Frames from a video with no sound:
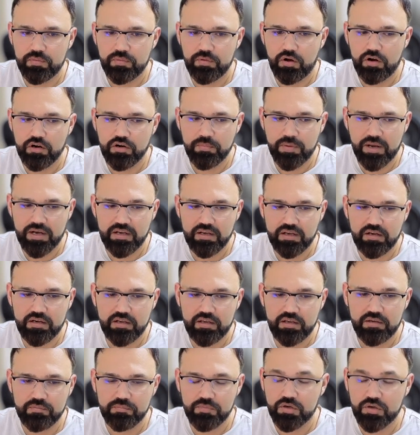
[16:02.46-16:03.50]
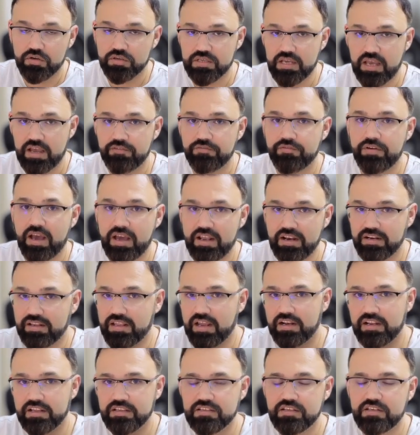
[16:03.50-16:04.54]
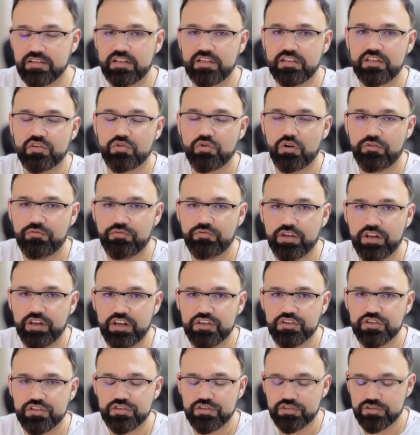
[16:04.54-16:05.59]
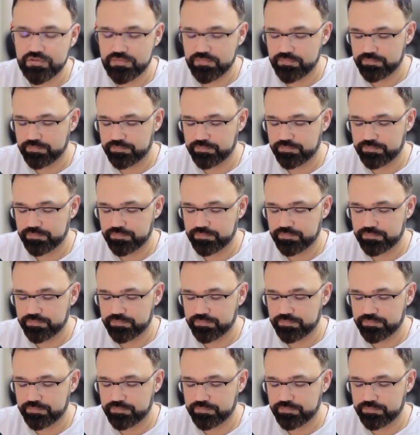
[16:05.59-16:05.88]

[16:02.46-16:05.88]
automatically, because I have added that as in the configurations.